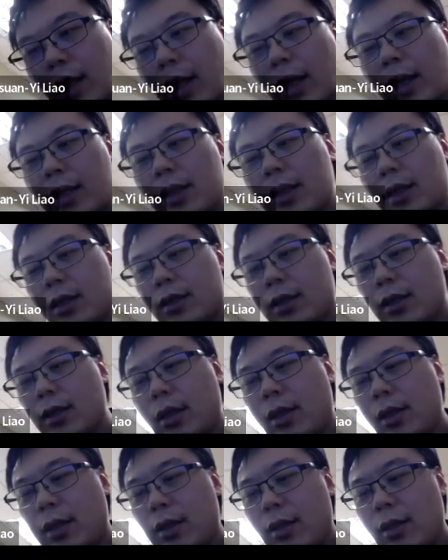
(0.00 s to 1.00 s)
And uh,
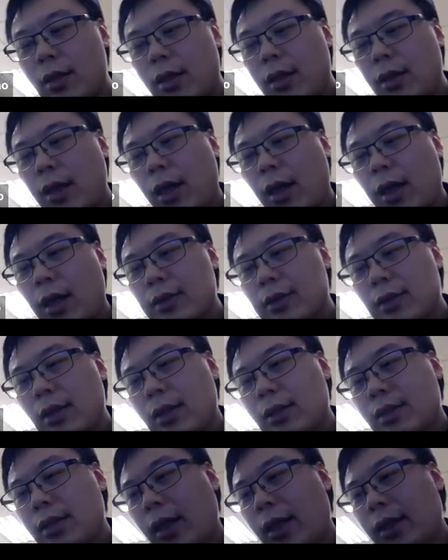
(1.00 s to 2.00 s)
here, here are
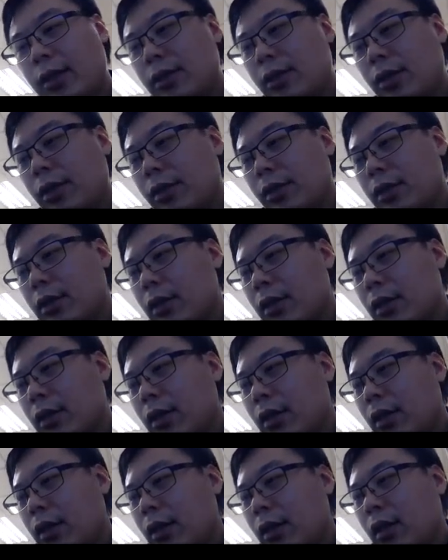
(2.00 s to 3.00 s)
six axioms.
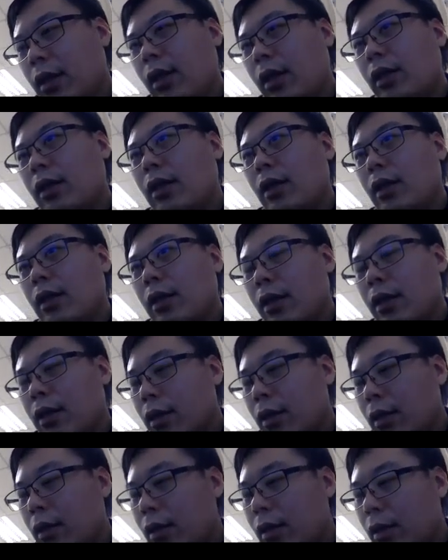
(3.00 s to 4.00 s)
And uh,
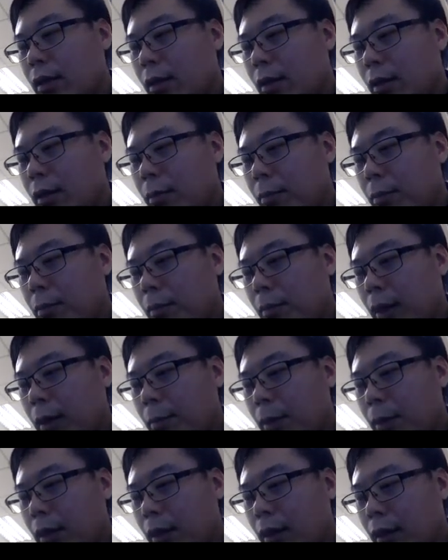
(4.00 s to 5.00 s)
the
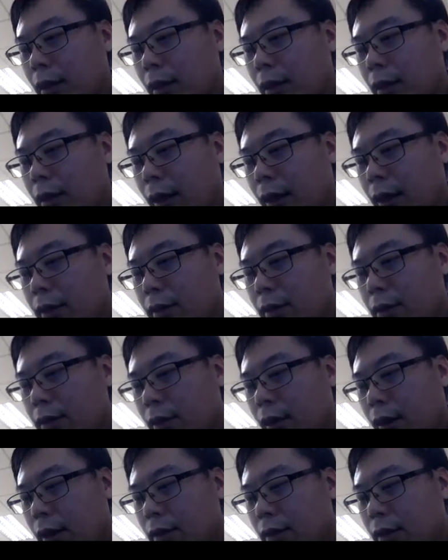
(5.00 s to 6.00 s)
maybe the key
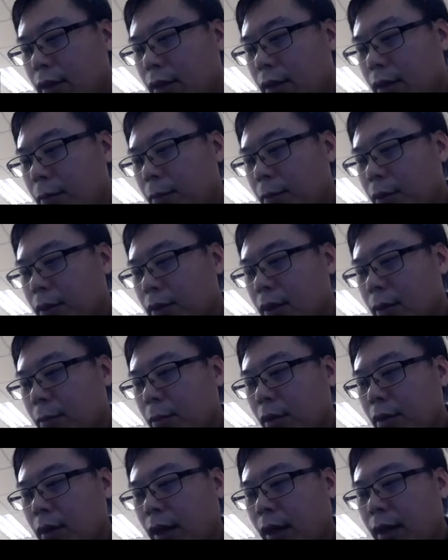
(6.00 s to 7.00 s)
axiom, I think the most
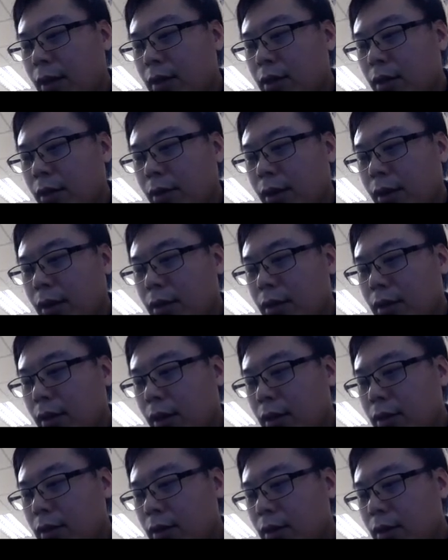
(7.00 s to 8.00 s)
important axiom is
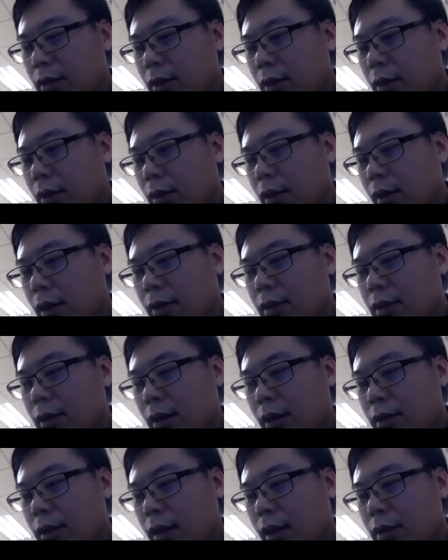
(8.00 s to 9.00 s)
this
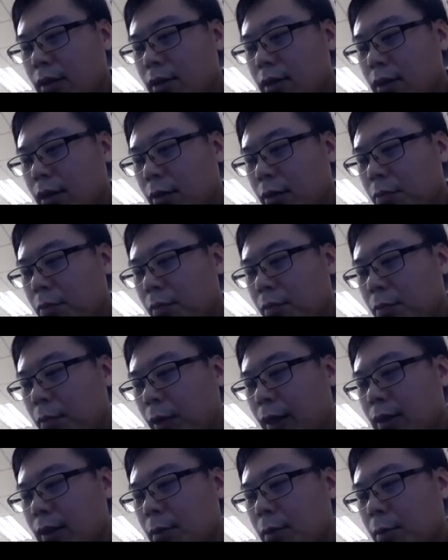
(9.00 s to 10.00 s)
existence of
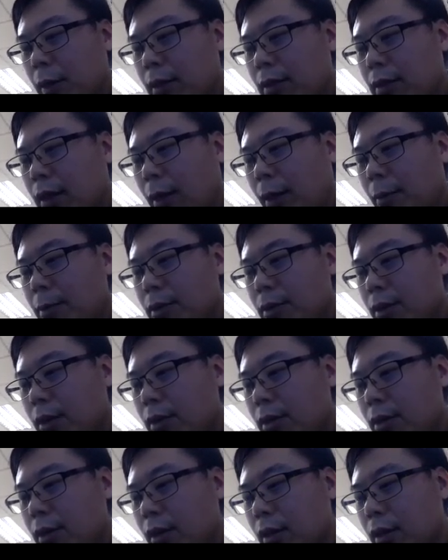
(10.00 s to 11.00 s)
path space
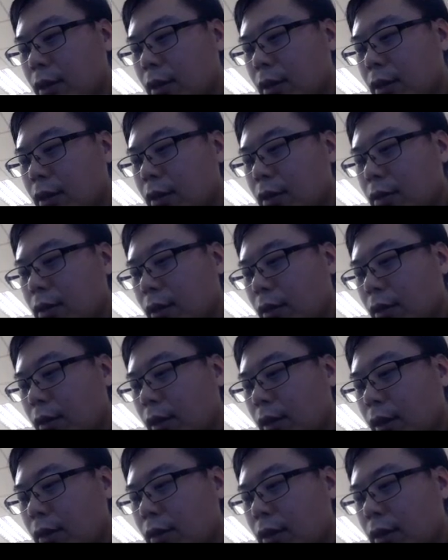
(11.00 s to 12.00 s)
objects.
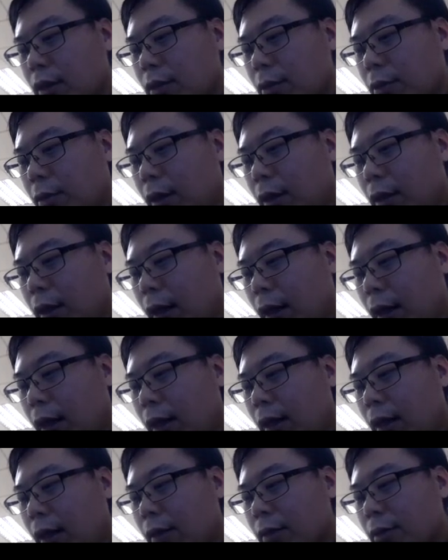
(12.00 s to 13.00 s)
So this is what
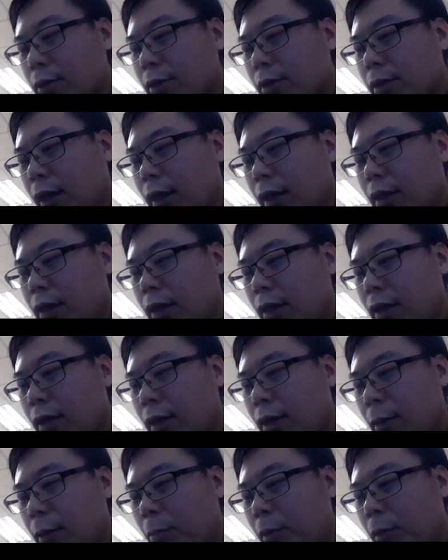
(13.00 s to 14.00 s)
I construct in
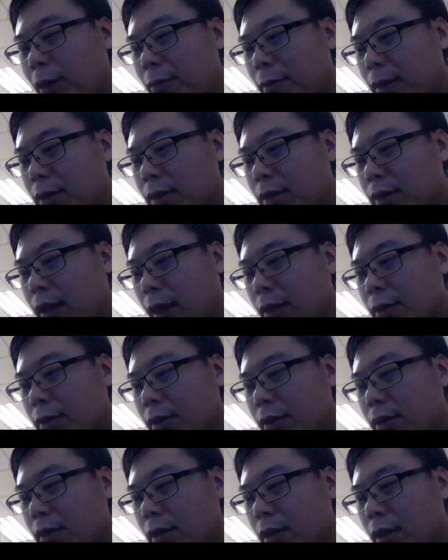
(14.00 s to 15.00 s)
the previous
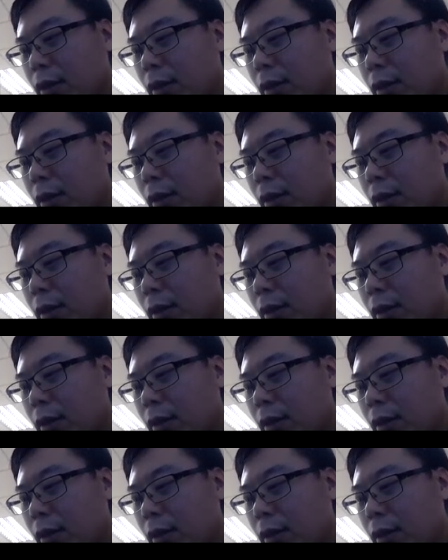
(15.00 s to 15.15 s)
sections.